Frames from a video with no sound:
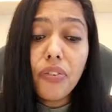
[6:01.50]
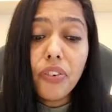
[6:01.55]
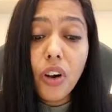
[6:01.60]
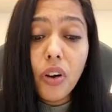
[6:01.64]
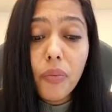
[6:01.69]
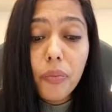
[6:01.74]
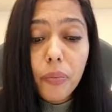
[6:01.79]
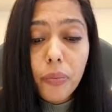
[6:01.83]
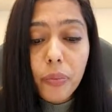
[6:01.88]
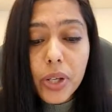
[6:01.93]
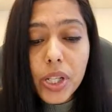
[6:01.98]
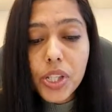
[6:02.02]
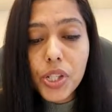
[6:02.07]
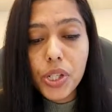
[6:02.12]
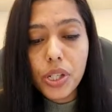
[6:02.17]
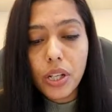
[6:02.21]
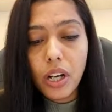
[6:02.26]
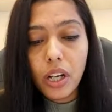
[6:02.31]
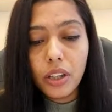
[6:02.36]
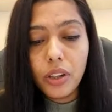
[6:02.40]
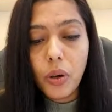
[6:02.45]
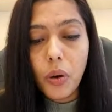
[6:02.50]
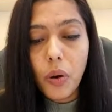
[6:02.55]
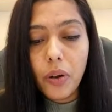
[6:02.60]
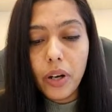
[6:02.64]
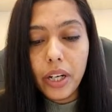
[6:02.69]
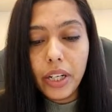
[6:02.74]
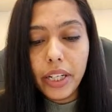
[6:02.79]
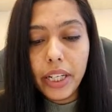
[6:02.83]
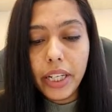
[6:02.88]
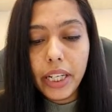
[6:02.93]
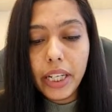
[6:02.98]
from which
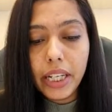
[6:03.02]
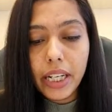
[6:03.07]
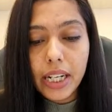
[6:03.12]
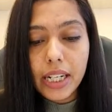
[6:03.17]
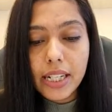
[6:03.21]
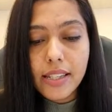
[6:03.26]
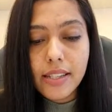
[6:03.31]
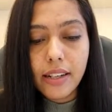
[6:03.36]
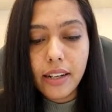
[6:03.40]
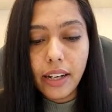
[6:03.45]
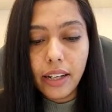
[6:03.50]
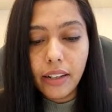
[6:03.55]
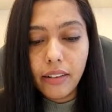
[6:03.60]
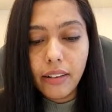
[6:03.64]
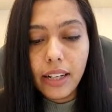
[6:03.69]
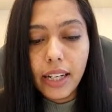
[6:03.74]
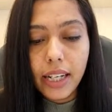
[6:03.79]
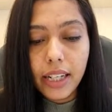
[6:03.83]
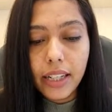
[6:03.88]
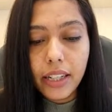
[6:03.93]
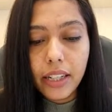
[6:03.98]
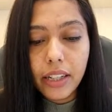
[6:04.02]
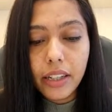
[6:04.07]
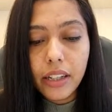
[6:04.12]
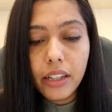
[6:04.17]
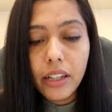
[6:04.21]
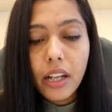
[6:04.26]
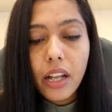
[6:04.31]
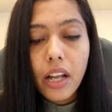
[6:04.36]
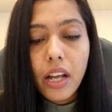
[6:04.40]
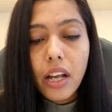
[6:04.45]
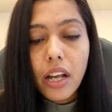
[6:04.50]
authority it's
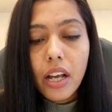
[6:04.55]
regulated.